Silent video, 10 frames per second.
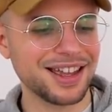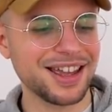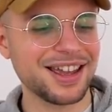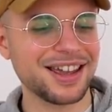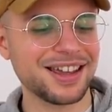
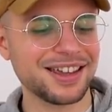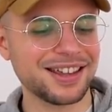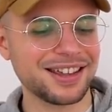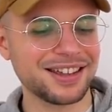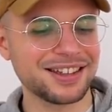
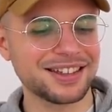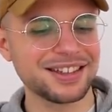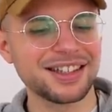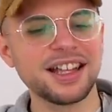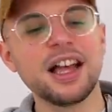Hey.
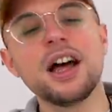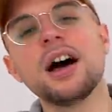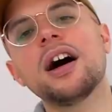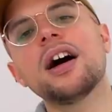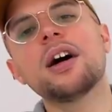
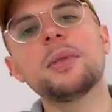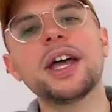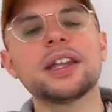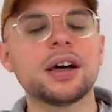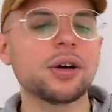Oh
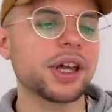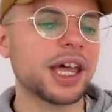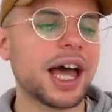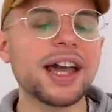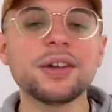man,
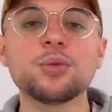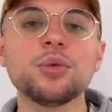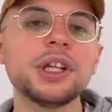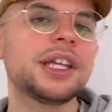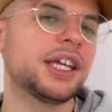okay, I
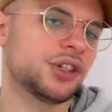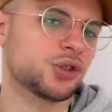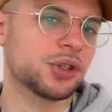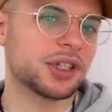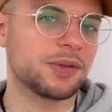really
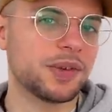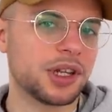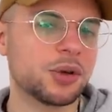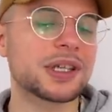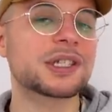enjoyed the
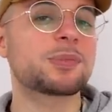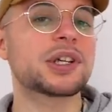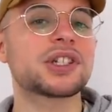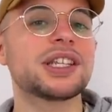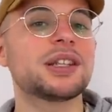video,
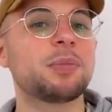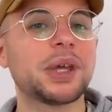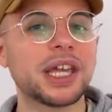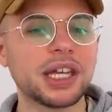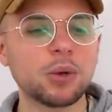especially the
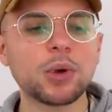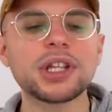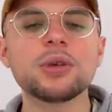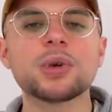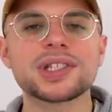beginning
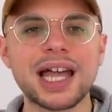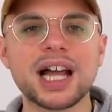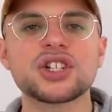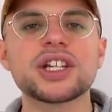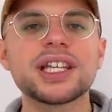when he was
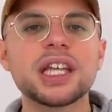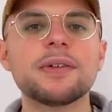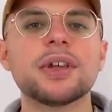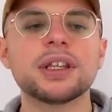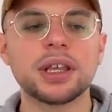actually
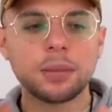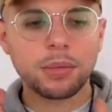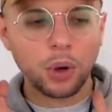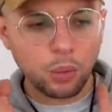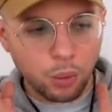giving
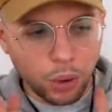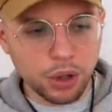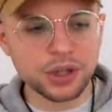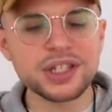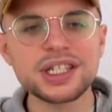them
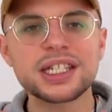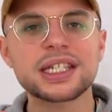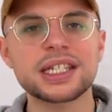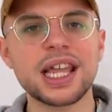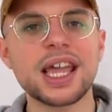words to
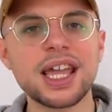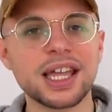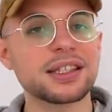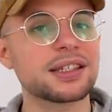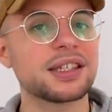say
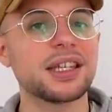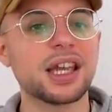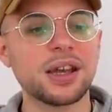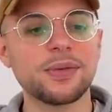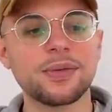and
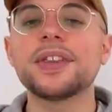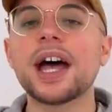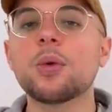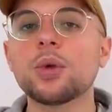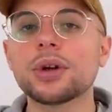see if
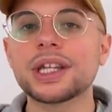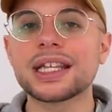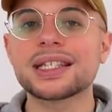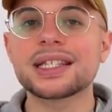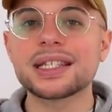that word
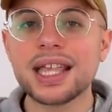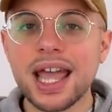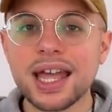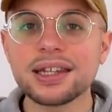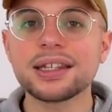is
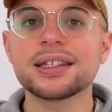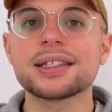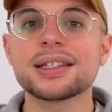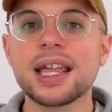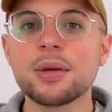said the
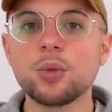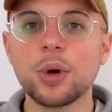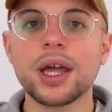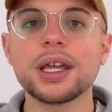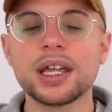same
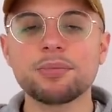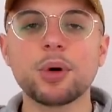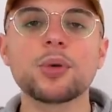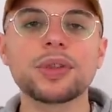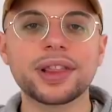way in
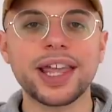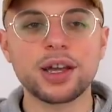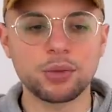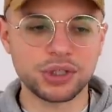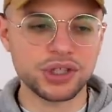both
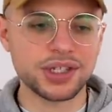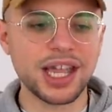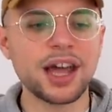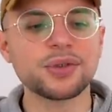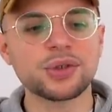languages.
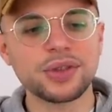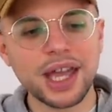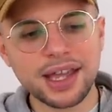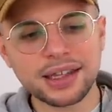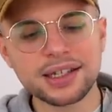After
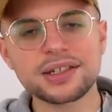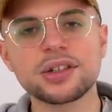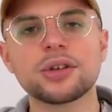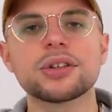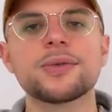that, they
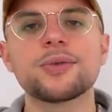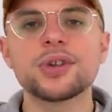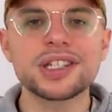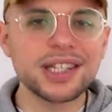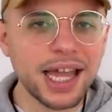started
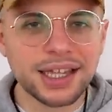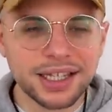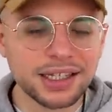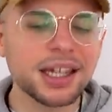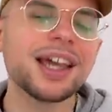
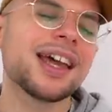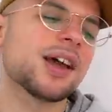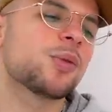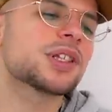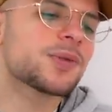freestyling.
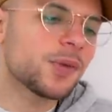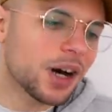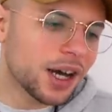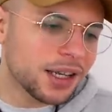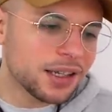It was
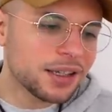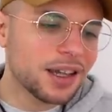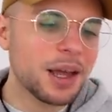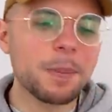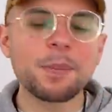fun,
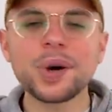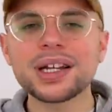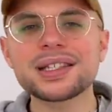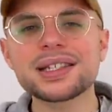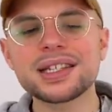
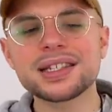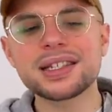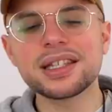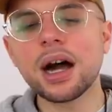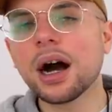but
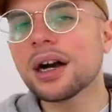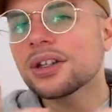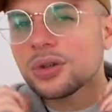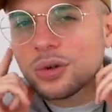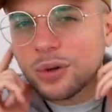since the
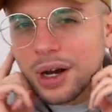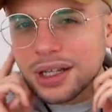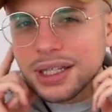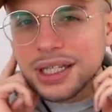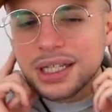audio
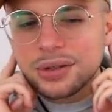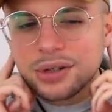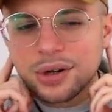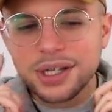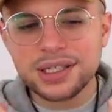quality,
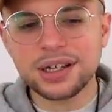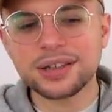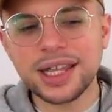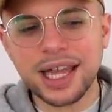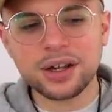you know, is
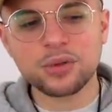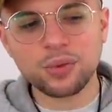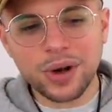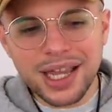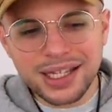not that
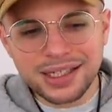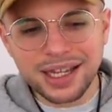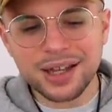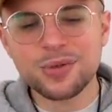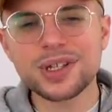
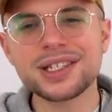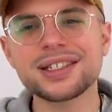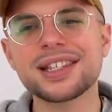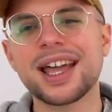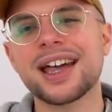great, it
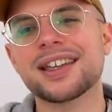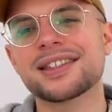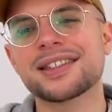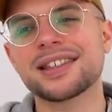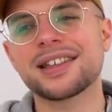wasn't
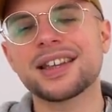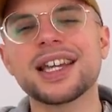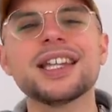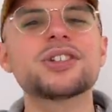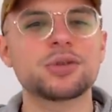as
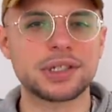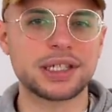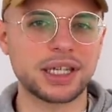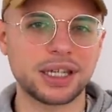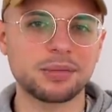
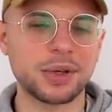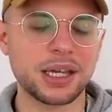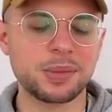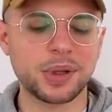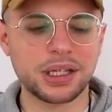interesting in my
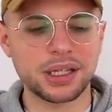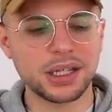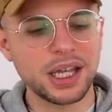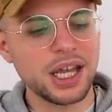opinion.